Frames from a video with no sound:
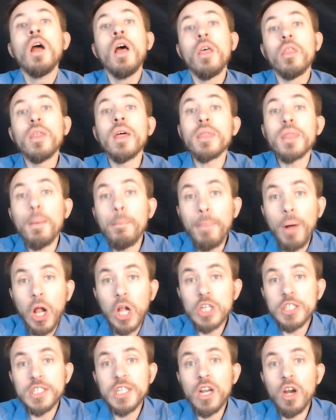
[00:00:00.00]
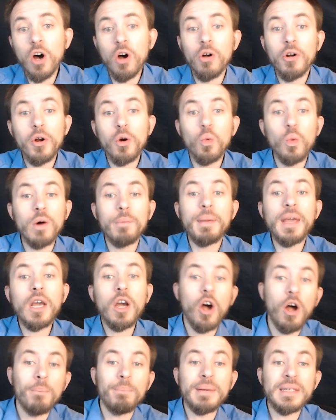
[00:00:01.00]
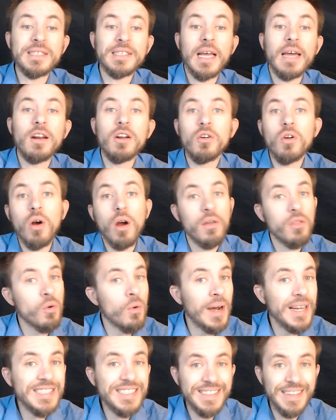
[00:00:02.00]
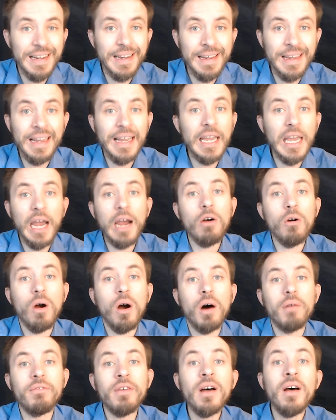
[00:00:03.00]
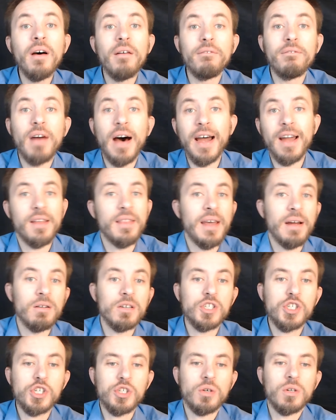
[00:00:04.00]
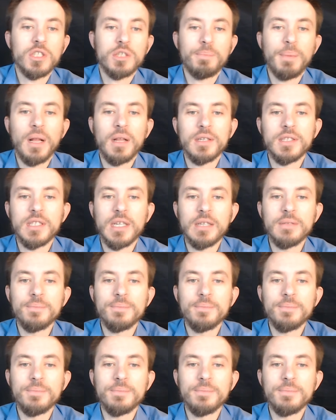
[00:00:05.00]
then the policyholder will be compensated or otherwise taken care of via their insurance policy.